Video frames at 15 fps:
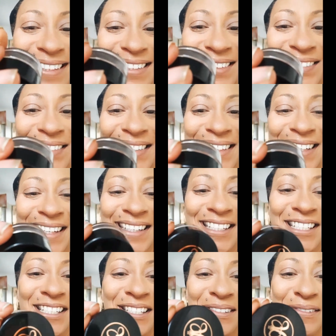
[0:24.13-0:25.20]
This one
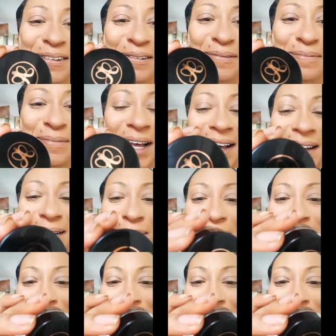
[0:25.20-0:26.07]
is from, what